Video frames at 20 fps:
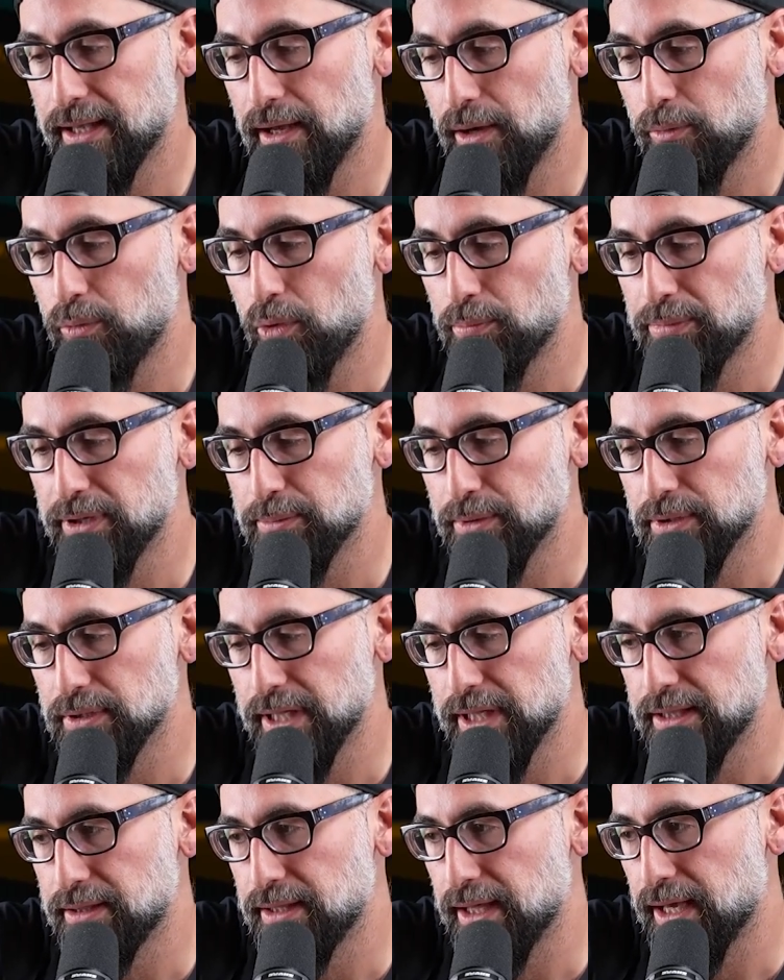won't be able to
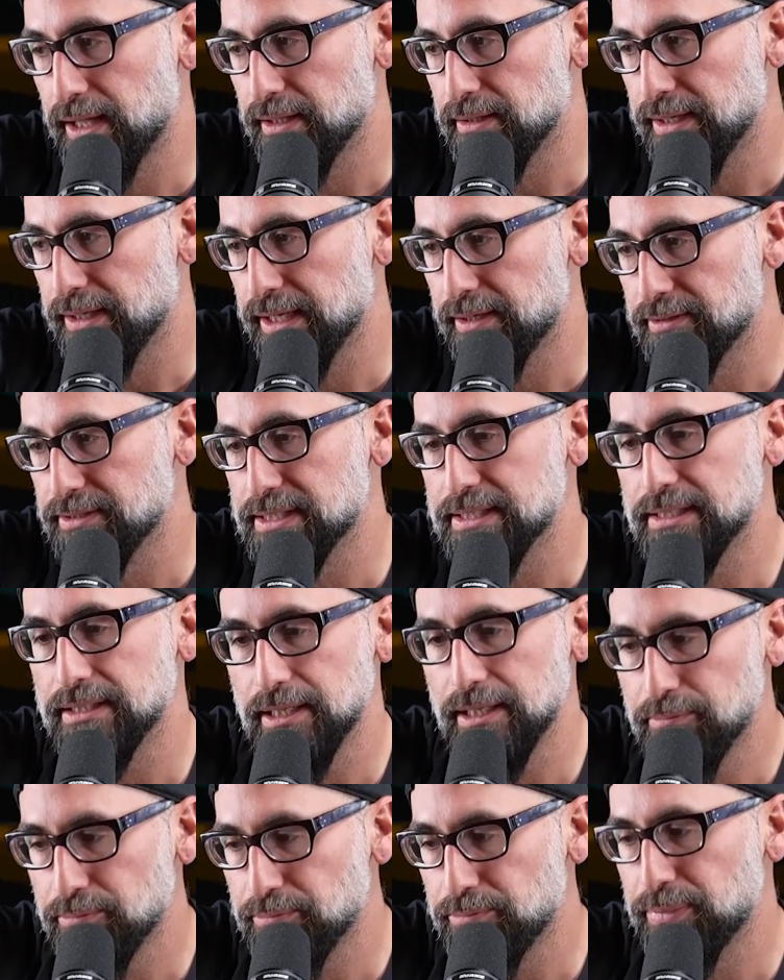let that like
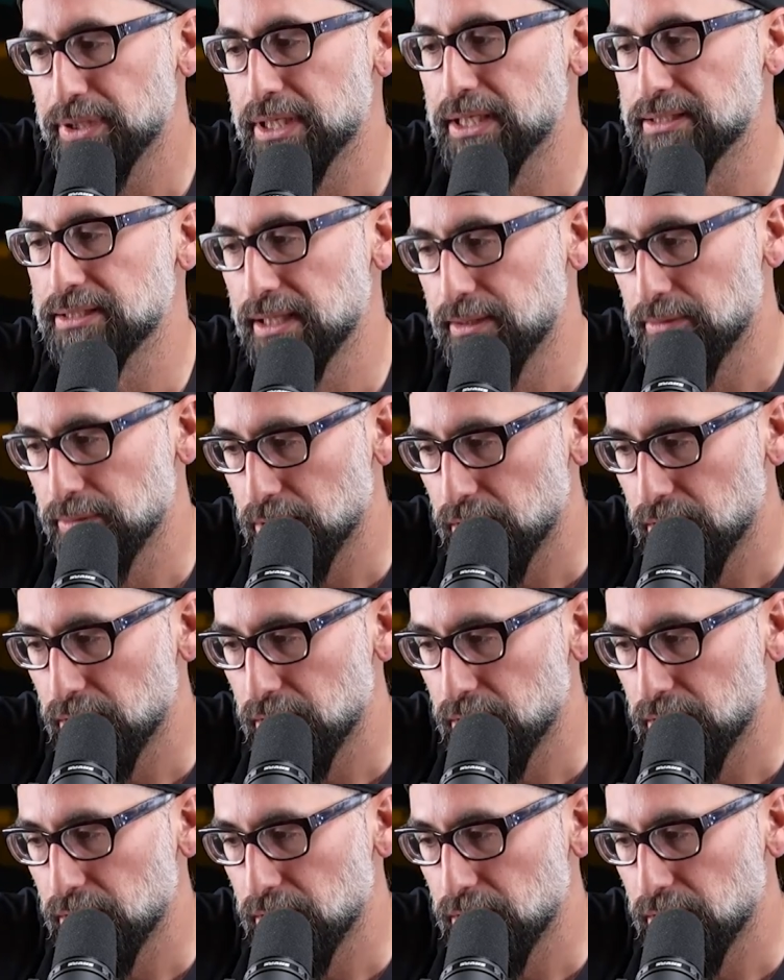slip because